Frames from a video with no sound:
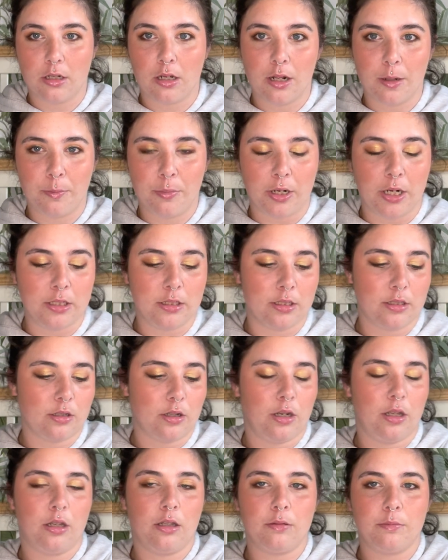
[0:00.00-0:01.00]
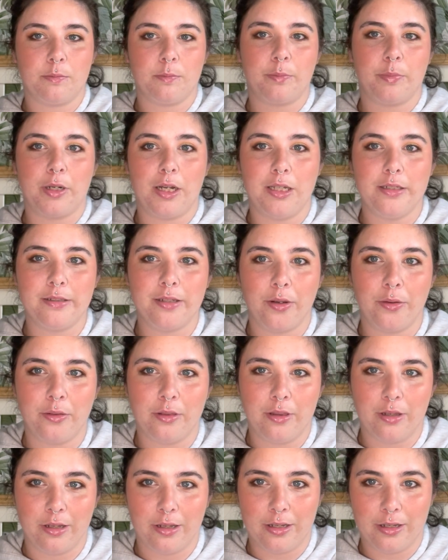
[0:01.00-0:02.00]
I'll practice on it, but I don't
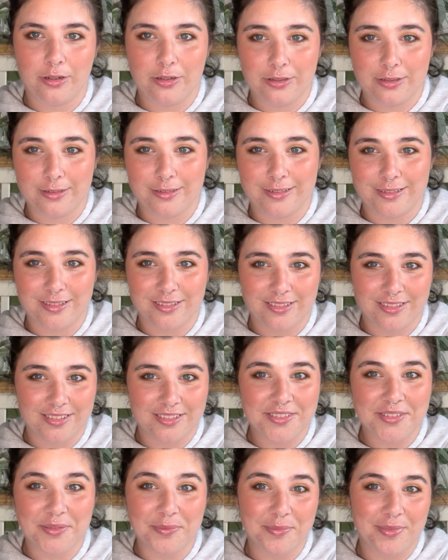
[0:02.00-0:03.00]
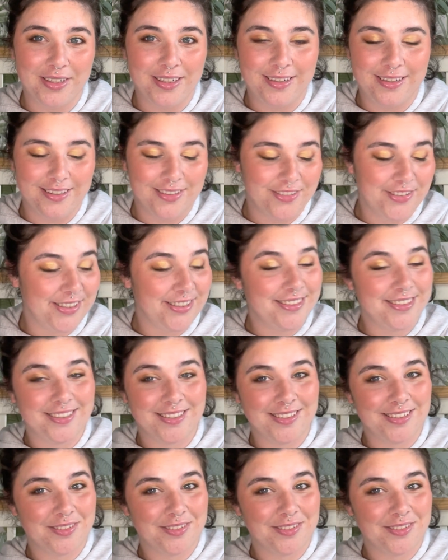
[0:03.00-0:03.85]
think it looks completely horrendous,